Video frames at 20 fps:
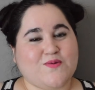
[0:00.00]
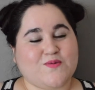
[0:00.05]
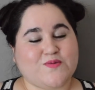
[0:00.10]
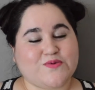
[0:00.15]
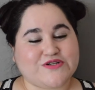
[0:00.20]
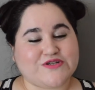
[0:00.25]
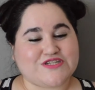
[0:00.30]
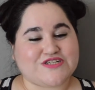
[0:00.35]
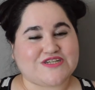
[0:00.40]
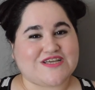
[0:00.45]

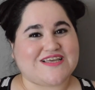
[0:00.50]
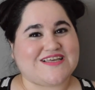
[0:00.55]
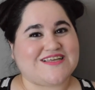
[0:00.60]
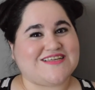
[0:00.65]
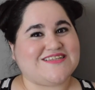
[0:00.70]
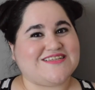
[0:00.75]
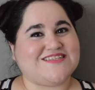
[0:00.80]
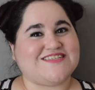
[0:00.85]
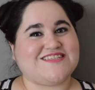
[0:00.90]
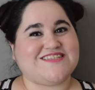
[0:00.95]
which
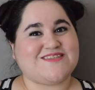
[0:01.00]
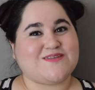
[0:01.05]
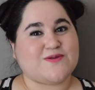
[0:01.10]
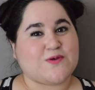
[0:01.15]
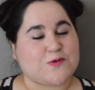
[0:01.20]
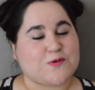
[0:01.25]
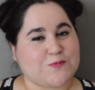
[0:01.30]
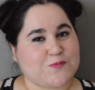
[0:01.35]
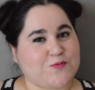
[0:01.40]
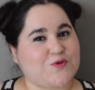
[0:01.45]
is
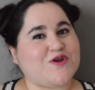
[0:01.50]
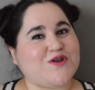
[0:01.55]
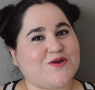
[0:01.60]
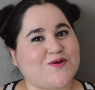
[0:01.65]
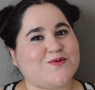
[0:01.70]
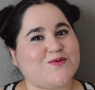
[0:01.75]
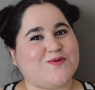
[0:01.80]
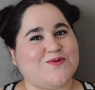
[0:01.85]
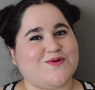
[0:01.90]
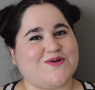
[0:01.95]
pretty
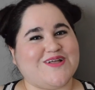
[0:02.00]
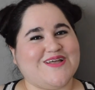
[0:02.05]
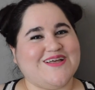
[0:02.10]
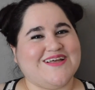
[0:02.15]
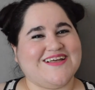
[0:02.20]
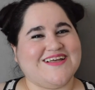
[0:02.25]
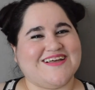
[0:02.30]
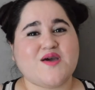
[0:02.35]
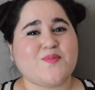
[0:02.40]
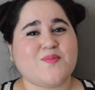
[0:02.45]
cool.
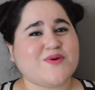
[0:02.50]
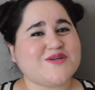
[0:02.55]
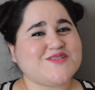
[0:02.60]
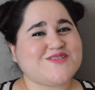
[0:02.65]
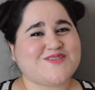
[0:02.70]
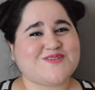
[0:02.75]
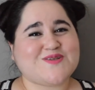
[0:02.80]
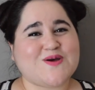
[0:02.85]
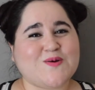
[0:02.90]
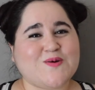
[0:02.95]

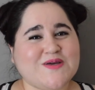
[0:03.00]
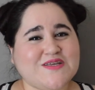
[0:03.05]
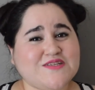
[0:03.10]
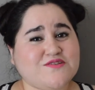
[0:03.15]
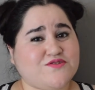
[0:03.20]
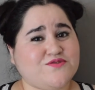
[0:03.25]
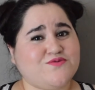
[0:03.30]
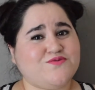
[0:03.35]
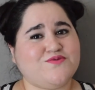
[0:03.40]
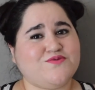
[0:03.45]
But Zoe
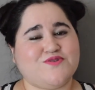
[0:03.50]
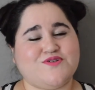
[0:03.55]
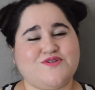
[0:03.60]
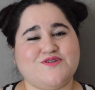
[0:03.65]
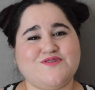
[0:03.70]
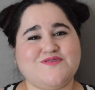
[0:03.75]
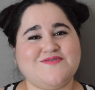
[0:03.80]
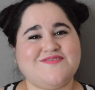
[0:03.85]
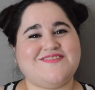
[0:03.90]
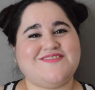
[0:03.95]
soon
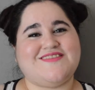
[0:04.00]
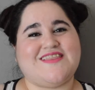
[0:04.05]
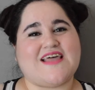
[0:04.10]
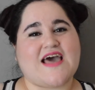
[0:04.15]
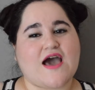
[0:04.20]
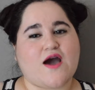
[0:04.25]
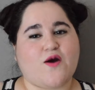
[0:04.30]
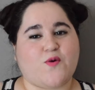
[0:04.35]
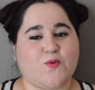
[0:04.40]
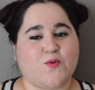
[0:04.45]
learns
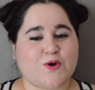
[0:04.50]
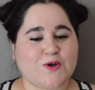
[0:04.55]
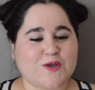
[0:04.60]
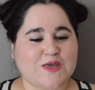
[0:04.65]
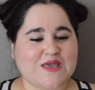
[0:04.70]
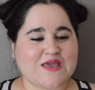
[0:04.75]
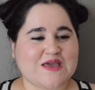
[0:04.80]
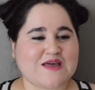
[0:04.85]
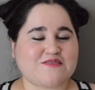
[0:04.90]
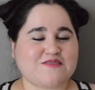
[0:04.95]
that
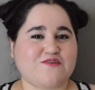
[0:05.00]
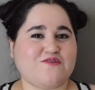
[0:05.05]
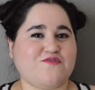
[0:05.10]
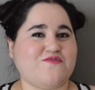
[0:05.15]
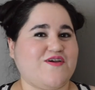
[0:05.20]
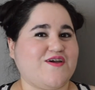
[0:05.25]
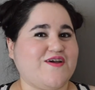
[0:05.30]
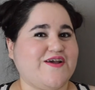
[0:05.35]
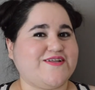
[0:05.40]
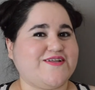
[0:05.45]
working at the
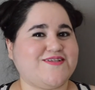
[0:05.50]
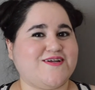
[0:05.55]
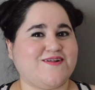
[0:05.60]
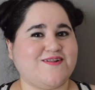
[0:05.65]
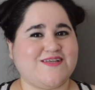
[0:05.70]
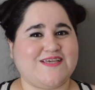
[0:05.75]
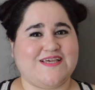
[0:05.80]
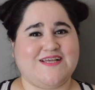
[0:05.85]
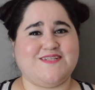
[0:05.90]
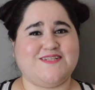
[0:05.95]

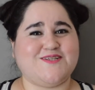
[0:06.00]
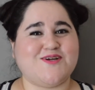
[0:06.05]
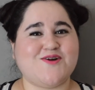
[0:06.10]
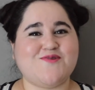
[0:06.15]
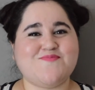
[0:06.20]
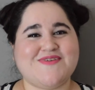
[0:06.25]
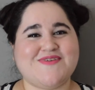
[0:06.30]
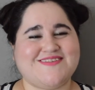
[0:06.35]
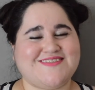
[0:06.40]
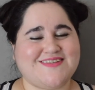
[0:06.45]
Fairytale
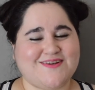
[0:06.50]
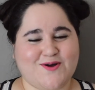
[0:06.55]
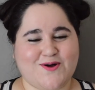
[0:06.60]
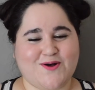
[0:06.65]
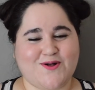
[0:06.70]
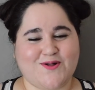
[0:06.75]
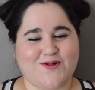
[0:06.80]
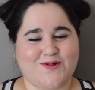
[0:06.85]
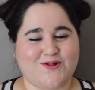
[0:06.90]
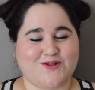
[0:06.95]
Kingdom isn't
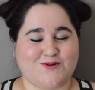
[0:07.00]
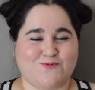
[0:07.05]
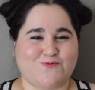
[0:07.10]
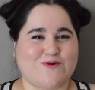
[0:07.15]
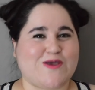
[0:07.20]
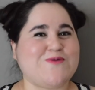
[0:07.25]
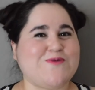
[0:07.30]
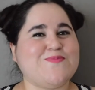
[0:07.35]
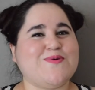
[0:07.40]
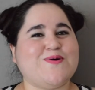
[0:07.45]
all
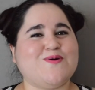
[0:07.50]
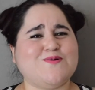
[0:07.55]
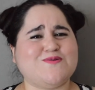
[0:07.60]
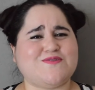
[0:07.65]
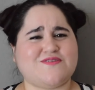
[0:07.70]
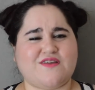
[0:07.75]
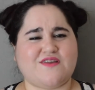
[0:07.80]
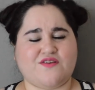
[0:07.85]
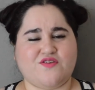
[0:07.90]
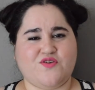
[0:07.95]

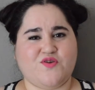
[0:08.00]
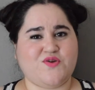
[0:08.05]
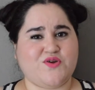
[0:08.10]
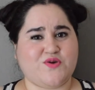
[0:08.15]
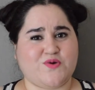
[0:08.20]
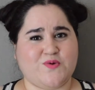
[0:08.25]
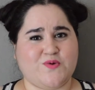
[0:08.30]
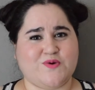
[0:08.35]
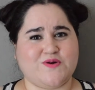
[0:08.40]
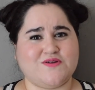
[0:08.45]
rainbows and
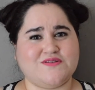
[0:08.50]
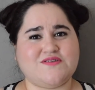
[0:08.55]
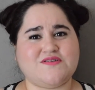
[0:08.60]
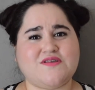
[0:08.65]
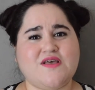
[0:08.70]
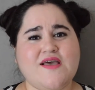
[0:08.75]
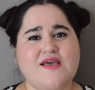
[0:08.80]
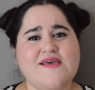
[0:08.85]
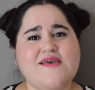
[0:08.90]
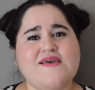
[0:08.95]
unicorns,
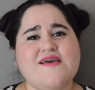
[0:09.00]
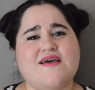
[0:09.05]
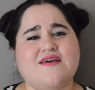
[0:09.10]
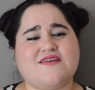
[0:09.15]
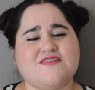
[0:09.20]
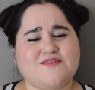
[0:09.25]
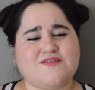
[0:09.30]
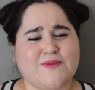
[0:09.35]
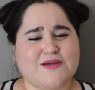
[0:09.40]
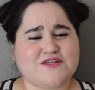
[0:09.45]

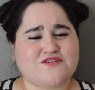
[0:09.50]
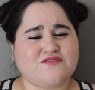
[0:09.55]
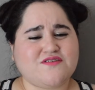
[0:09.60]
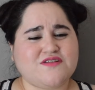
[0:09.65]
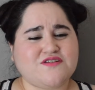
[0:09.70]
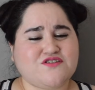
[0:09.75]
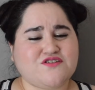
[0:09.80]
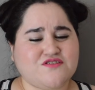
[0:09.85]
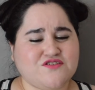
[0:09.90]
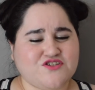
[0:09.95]

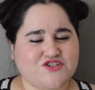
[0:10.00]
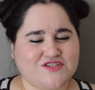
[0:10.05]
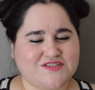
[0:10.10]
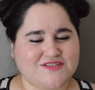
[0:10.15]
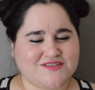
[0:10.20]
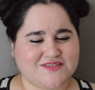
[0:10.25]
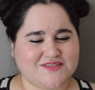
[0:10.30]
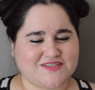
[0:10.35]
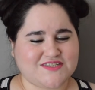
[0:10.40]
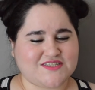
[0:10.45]
especially since
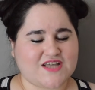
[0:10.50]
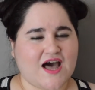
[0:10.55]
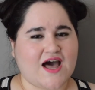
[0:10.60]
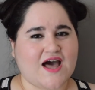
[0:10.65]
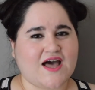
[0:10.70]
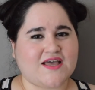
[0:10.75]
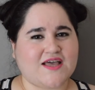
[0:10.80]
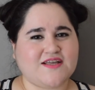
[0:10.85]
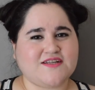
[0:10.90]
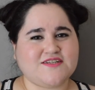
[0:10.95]
she's
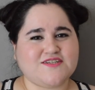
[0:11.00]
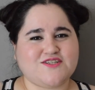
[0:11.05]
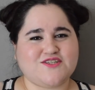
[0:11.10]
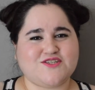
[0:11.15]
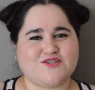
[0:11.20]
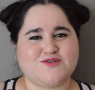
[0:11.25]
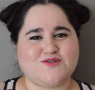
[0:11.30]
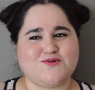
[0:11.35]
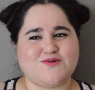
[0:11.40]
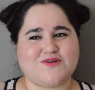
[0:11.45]
assigned
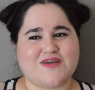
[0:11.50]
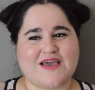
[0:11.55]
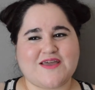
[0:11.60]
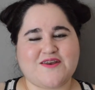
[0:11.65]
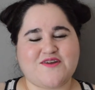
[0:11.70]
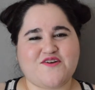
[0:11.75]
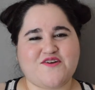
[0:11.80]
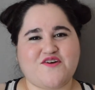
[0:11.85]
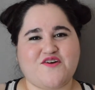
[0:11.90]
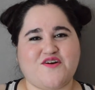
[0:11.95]
to
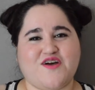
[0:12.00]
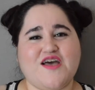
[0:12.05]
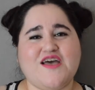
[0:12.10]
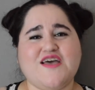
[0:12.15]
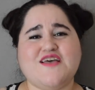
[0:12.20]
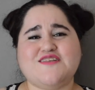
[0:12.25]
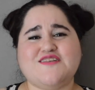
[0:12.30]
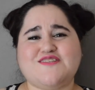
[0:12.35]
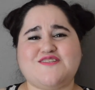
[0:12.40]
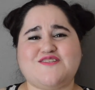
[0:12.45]
kind of
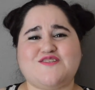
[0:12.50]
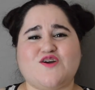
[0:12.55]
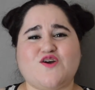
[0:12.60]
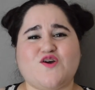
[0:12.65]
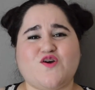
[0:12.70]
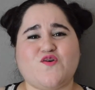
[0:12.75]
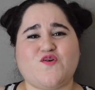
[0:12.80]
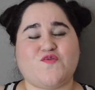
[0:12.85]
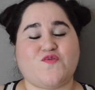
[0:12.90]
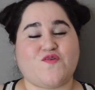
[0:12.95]

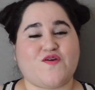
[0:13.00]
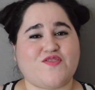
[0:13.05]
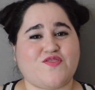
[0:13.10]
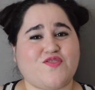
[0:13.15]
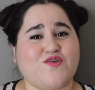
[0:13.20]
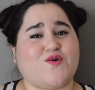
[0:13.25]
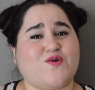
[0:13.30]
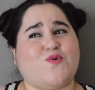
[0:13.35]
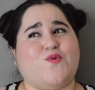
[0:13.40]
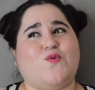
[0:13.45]
serve
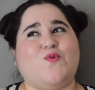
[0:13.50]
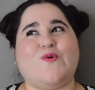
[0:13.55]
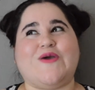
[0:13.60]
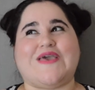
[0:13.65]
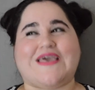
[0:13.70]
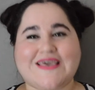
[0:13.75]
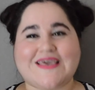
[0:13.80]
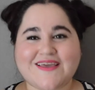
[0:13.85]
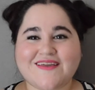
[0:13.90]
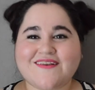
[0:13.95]
the
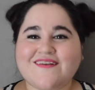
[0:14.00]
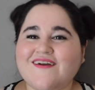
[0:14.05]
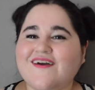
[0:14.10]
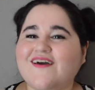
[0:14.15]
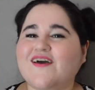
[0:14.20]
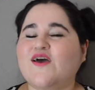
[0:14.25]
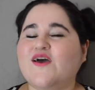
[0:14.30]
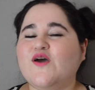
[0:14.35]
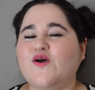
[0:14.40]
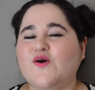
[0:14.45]
queen,
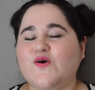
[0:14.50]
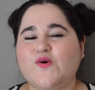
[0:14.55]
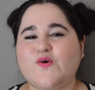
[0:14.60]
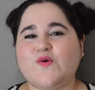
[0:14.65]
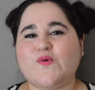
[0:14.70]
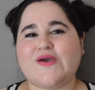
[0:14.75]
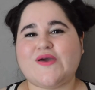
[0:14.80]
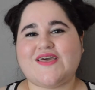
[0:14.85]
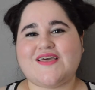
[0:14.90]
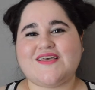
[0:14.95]

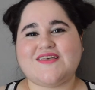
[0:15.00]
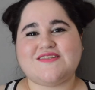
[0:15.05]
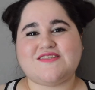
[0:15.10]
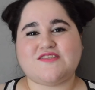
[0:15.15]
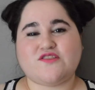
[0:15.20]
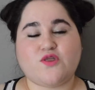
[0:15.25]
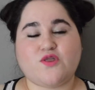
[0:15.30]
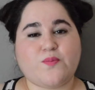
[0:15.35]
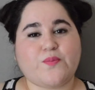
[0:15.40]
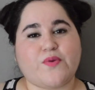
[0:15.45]
who
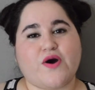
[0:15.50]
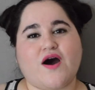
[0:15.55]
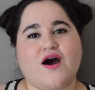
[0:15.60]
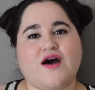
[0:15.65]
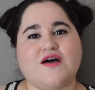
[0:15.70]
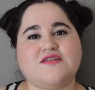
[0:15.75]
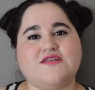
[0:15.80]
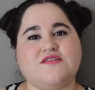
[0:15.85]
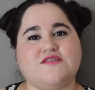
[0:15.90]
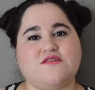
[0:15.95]
is the
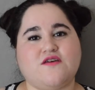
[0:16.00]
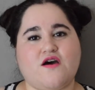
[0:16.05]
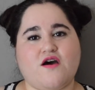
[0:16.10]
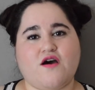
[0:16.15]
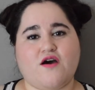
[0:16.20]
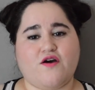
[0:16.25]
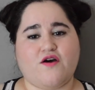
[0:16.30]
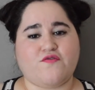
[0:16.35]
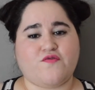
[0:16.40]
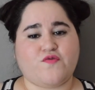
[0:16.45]
boss
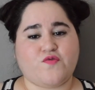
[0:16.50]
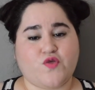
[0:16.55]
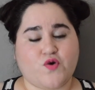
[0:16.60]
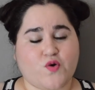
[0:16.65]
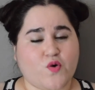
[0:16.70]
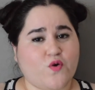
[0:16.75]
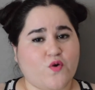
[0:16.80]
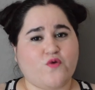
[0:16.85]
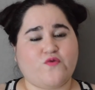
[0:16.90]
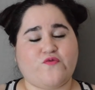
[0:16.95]
of the
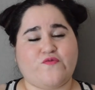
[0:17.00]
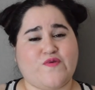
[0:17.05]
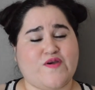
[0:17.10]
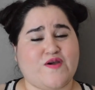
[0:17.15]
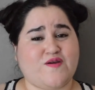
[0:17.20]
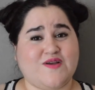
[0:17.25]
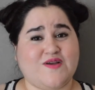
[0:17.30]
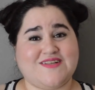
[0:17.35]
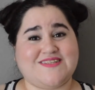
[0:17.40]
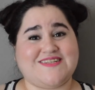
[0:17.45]
whole
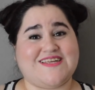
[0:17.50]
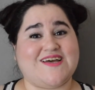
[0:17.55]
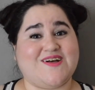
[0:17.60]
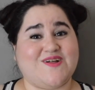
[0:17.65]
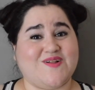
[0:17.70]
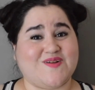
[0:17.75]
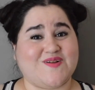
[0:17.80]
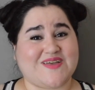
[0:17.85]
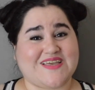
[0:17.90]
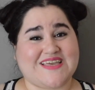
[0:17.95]

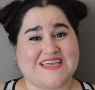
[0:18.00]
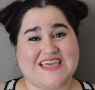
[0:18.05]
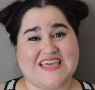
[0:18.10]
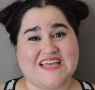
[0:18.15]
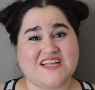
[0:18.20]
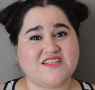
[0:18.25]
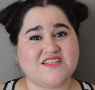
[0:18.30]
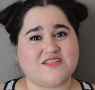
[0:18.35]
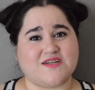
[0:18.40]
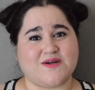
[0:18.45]
Fairytale
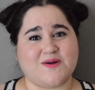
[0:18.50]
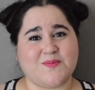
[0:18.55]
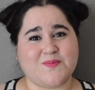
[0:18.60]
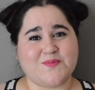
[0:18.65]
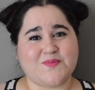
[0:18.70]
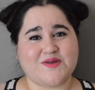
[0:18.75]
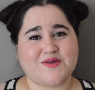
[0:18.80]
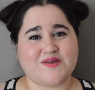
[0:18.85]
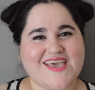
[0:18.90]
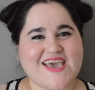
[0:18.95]

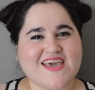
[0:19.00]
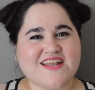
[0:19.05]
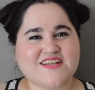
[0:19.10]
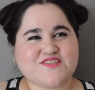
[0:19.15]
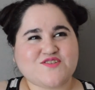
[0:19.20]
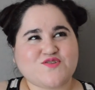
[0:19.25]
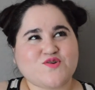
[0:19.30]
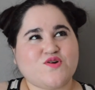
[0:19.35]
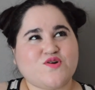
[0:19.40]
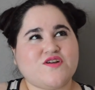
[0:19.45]
Kingdom. And
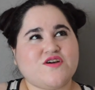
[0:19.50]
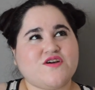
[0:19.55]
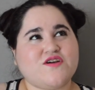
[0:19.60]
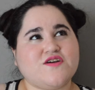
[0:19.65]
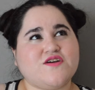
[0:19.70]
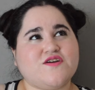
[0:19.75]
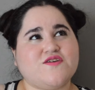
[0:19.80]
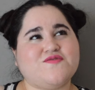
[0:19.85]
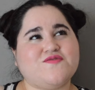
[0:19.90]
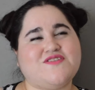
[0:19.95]
it's sort
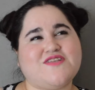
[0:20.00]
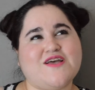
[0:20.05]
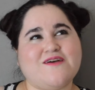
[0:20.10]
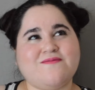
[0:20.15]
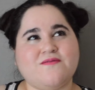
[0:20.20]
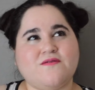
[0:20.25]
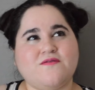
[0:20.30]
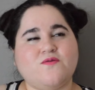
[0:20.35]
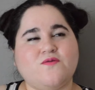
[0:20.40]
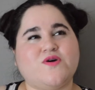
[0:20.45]
of
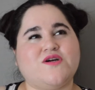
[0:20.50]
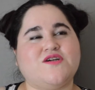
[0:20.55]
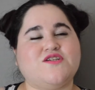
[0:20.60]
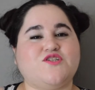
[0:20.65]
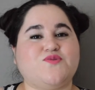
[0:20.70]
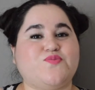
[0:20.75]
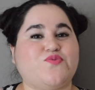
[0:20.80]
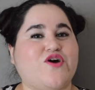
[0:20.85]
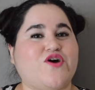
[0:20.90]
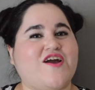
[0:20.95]
Devil
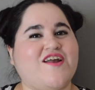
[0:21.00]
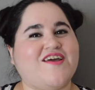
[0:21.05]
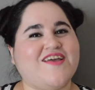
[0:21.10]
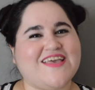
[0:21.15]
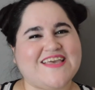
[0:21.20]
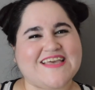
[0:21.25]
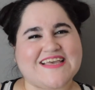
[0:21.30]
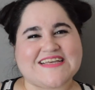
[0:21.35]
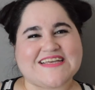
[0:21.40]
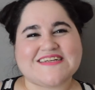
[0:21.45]
Wears
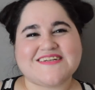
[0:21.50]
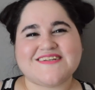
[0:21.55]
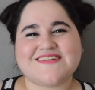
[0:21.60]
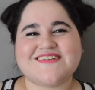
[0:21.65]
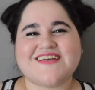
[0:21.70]
Prada-y.